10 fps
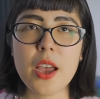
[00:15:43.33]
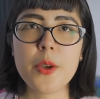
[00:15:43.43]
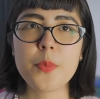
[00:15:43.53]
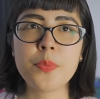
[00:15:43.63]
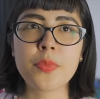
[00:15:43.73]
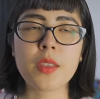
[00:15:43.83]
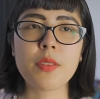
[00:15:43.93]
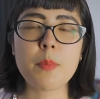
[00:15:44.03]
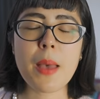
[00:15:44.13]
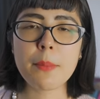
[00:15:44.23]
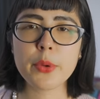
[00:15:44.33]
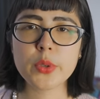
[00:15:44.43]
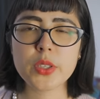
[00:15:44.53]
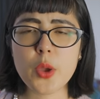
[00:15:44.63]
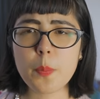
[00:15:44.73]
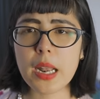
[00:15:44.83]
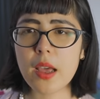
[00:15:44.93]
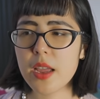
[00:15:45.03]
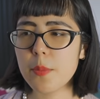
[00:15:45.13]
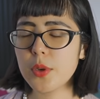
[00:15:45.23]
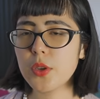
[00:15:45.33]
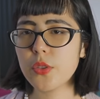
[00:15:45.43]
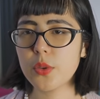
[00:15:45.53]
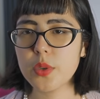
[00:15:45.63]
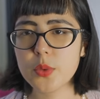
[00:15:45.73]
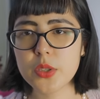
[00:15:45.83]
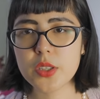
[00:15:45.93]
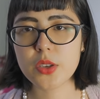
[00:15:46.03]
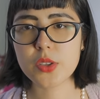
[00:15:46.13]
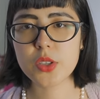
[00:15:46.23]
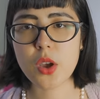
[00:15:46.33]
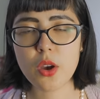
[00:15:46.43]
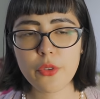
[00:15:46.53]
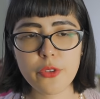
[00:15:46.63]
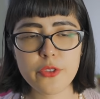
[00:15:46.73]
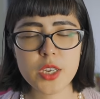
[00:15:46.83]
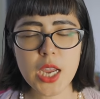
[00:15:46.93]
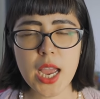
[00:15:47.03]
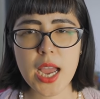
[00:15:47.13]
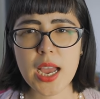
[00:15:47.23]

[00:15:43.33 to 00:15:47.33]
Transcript: um, the bamboo was so pliable, the wood was so soft,